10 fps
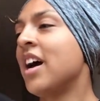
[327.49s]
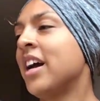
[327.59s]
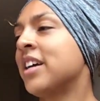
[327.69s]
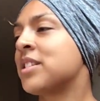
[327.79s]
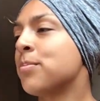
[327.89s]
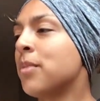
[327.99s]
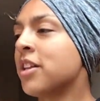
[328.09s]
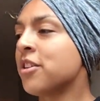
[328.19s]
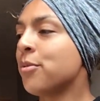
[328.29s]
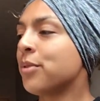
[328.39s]
His
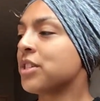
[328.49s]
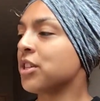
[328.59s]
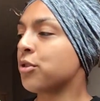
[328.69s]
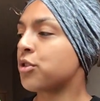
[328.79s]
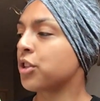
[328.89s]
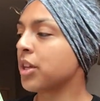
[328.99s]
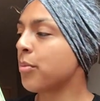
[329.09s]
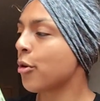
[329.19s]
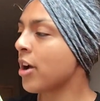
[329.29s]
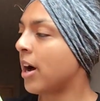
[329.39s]
mother was usually
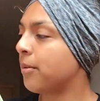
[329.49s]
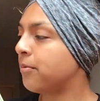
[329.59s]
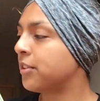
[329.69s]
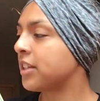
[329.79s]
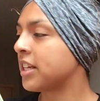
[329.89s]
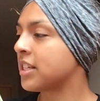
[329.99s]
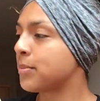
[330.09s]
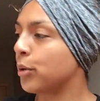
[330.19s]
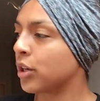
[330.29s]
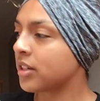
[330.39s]
more helpful than his
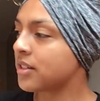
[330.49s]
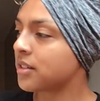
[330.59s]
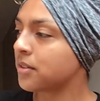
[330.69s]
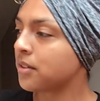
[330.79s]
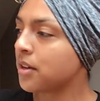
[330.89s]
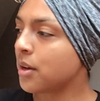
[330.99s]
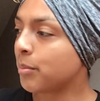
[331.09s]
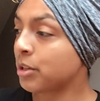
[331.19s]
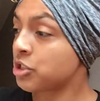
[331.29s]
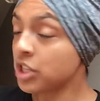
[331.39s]
books,
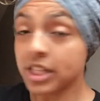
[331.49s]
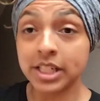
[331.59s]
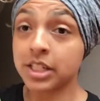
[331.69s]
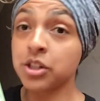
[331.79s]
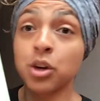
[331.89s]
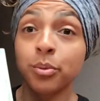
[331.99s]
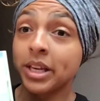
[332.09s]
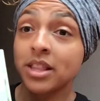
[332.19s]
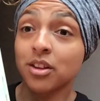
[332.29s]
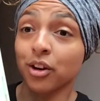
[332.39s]
but she didn't know
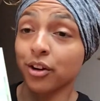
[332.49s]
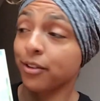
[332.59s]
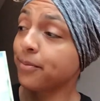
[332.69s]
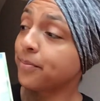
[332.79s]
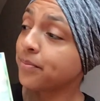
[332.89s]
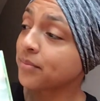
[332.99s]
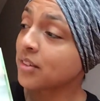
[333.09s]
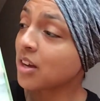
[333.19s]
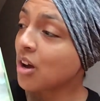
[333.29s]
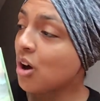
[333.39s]
either.
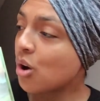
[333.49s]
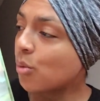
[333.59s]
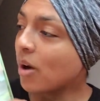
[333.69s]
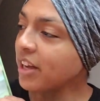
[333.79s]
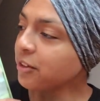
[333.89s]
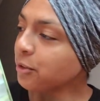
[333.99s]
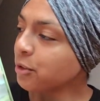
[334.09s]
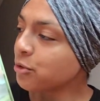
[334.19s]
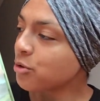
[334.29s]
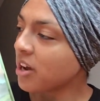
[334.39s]
Why don't
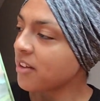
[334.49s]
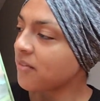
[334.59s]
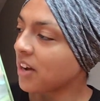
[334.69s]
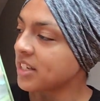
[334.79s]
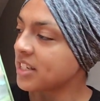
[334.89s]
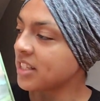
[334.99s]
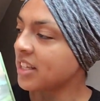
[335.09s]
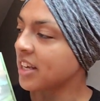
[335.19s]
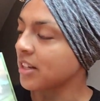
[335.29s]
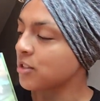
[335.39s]
you try finding
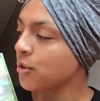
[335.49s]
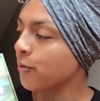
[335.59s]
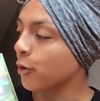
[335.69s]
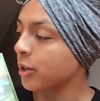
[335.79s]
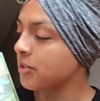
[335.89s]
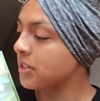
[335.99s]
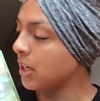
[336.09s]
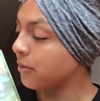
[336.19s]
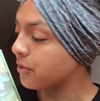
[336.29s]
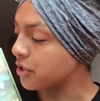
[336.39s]
the answer for
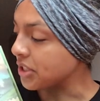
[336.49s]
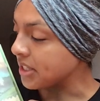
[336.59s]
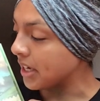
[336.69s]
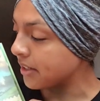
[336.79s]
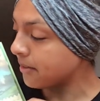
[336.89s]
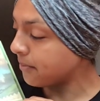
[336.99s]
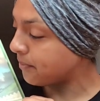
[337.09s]
yourself, she said.